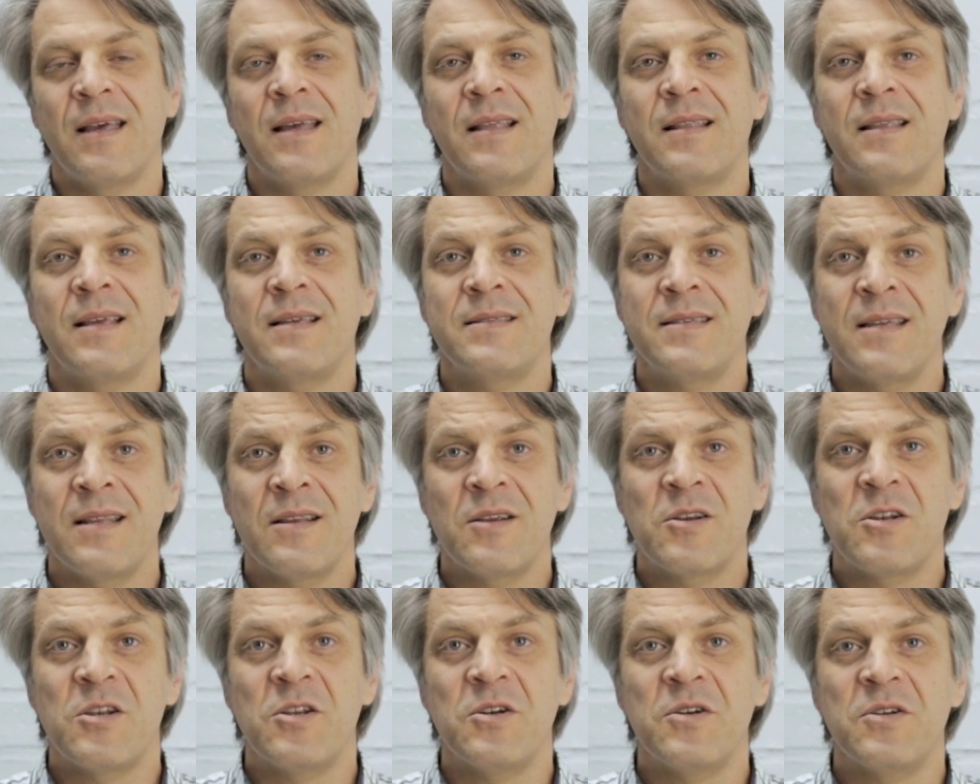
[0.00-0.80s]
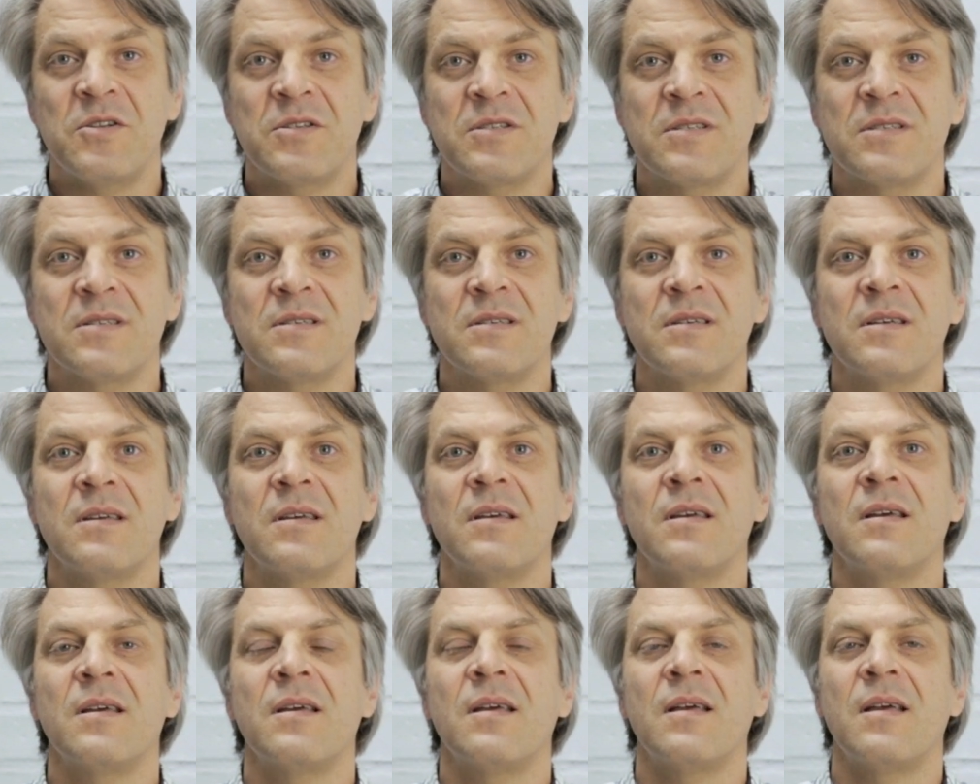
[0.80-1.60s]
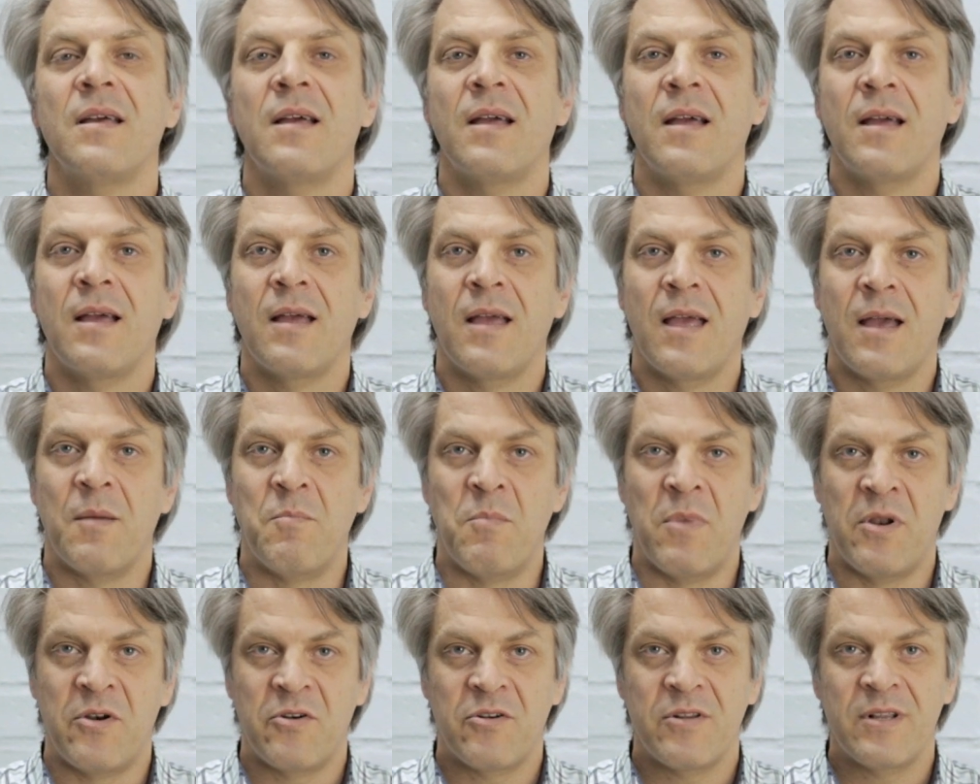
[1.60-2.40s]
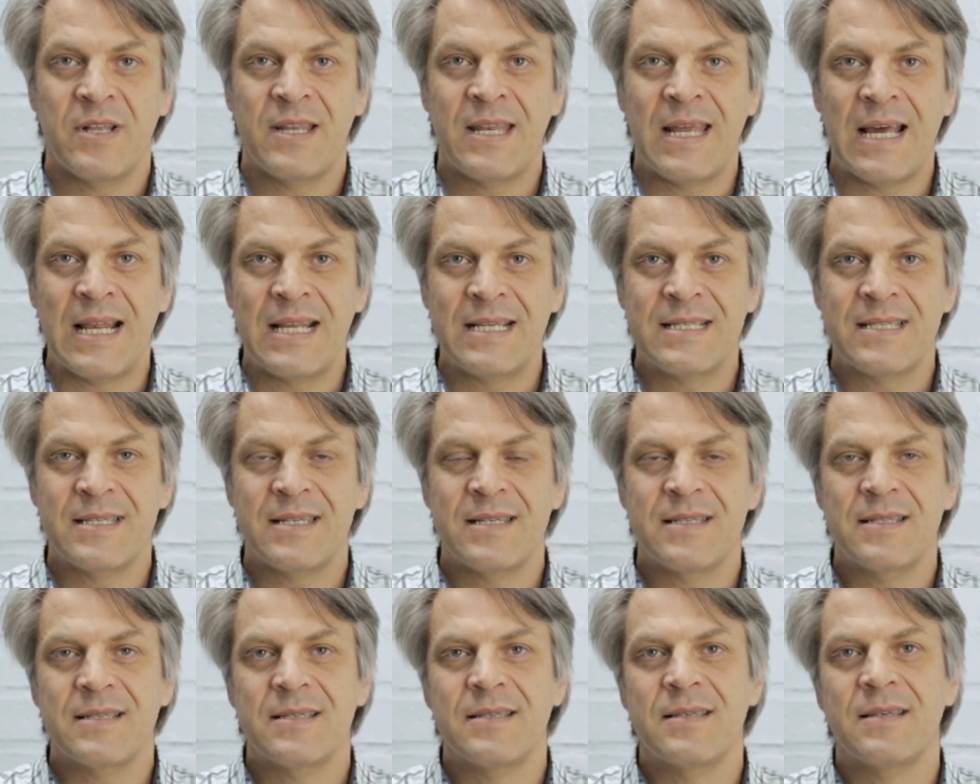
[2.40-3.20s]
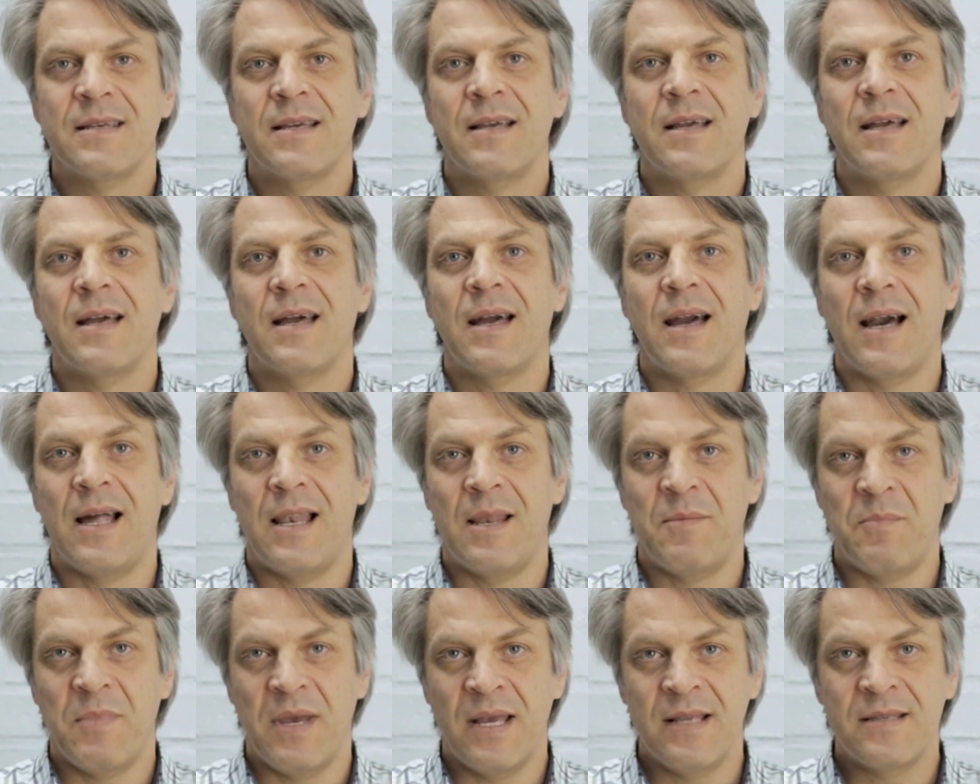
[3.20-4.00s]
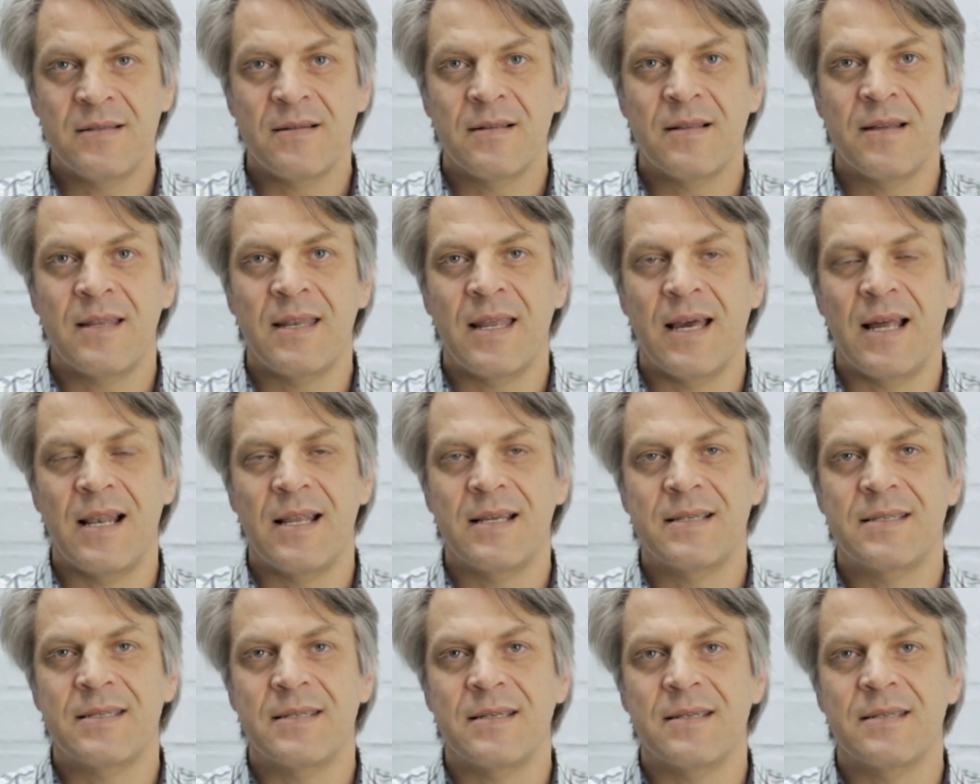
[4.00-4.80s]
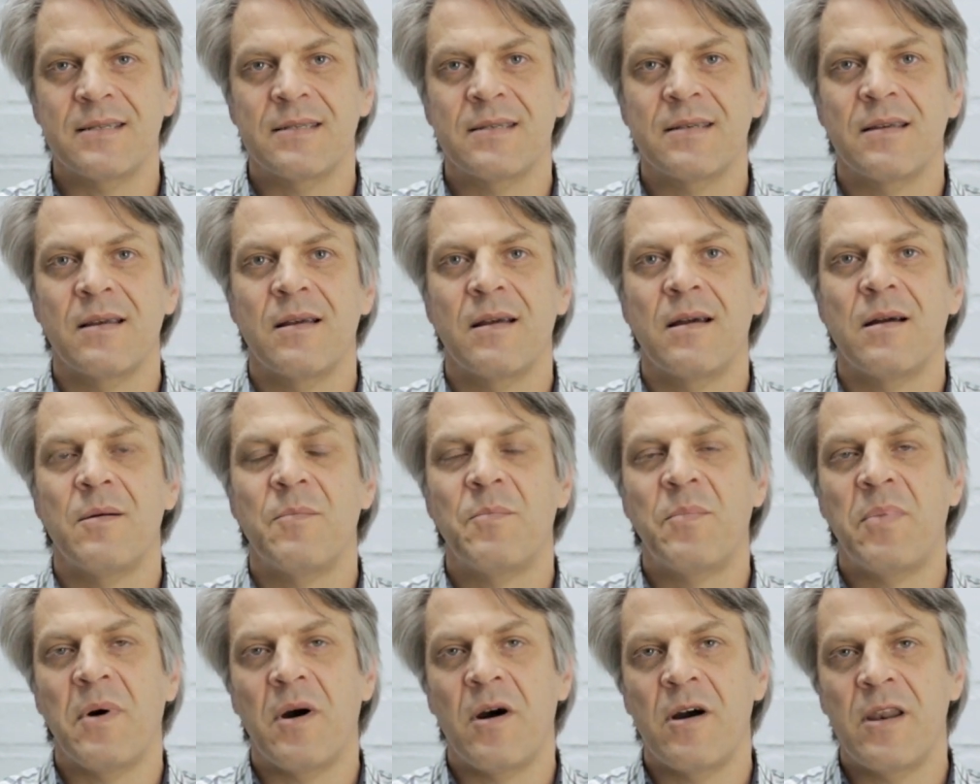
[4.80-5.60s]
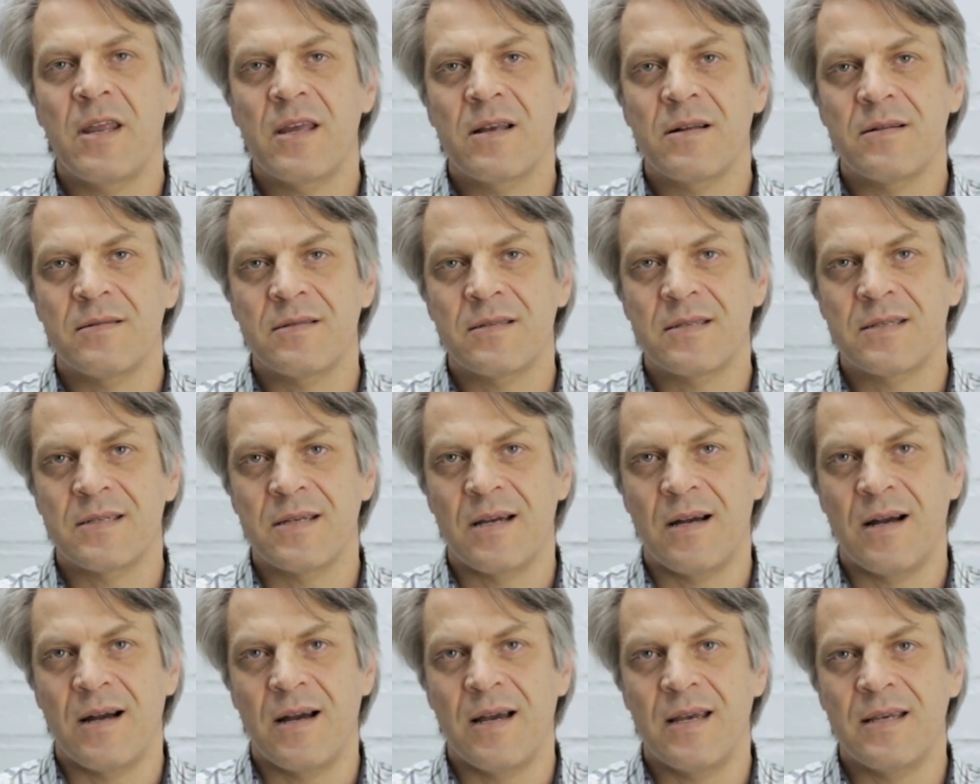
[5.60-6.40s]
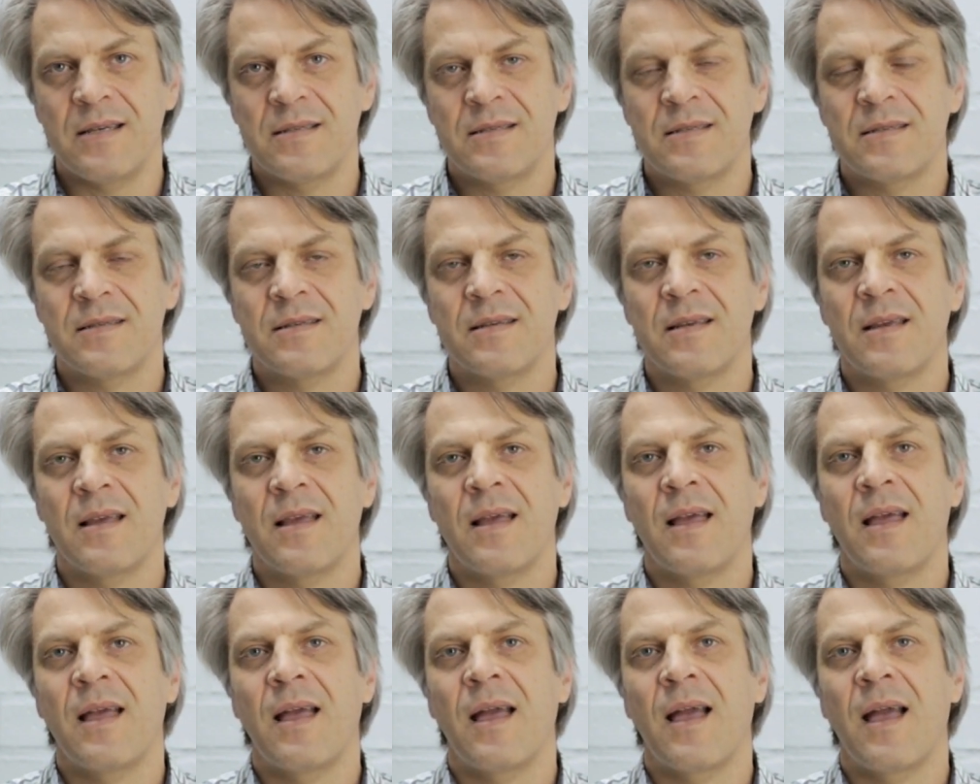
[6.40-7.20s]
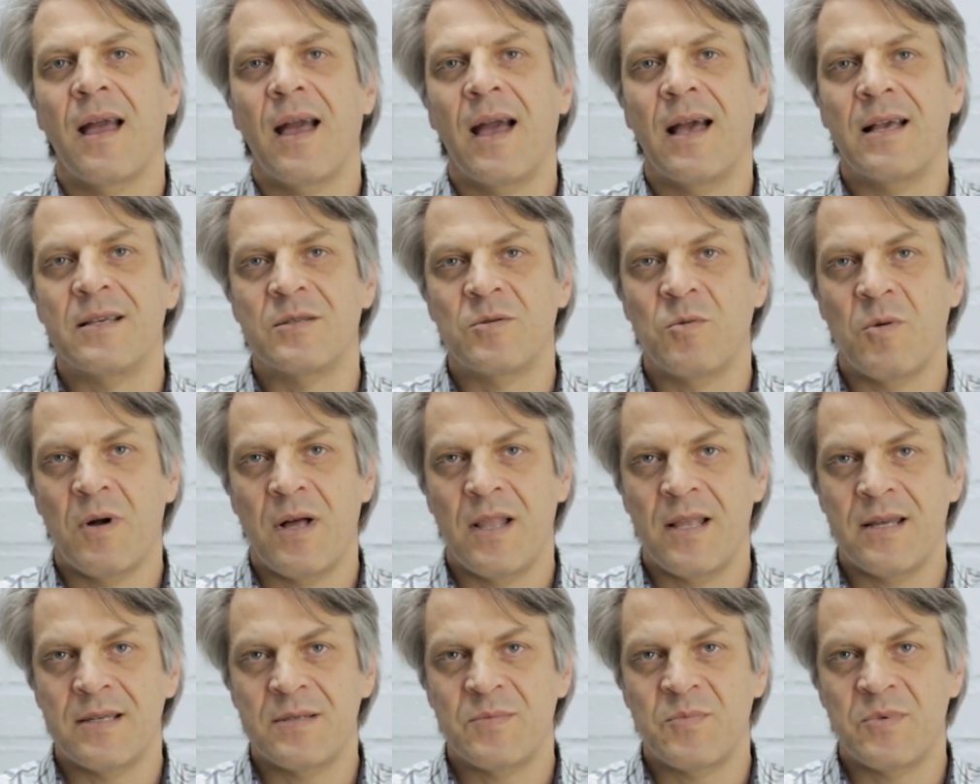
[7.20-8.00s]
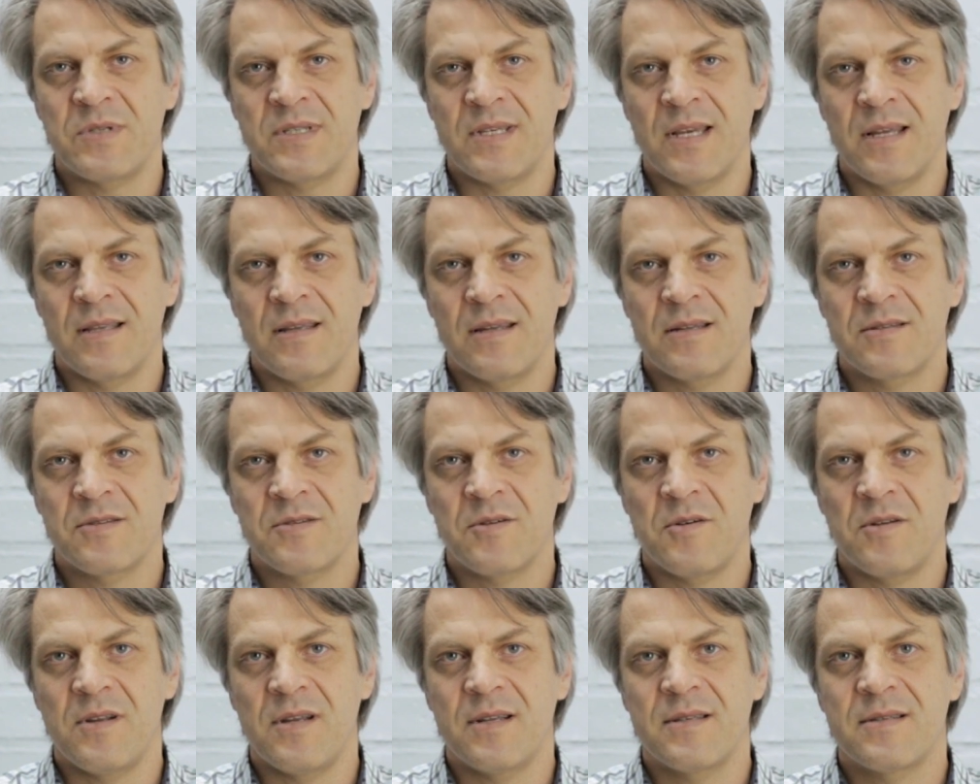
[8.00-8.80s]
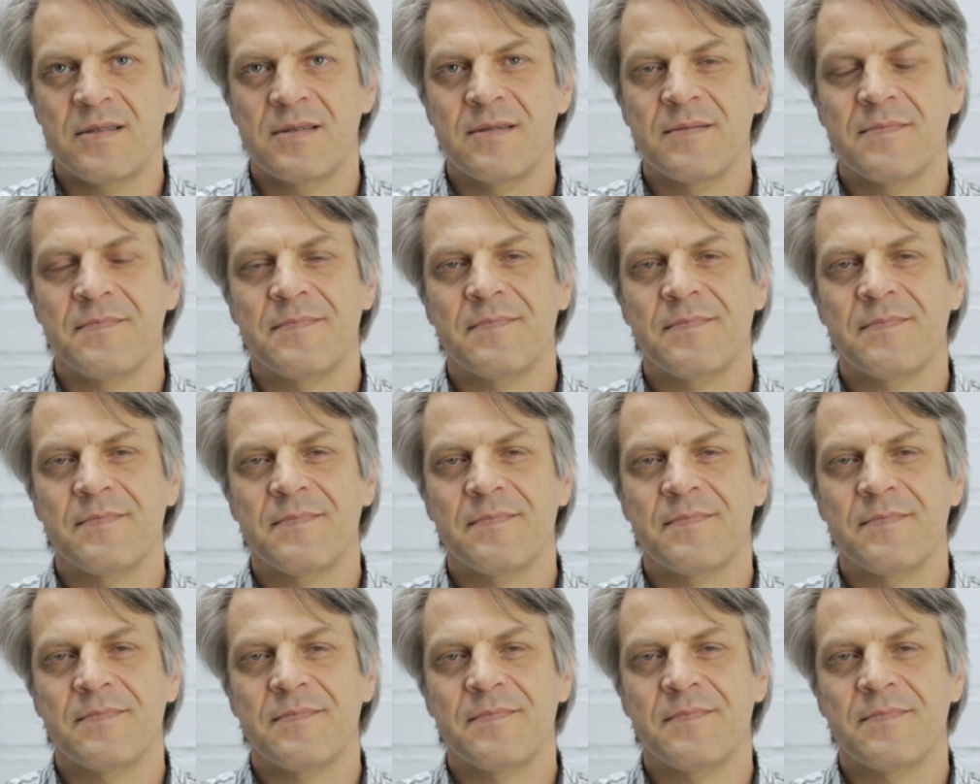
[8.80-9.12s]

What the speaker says: This includes mineral analysis, elemental analysis, particle size, as well as percentage solids.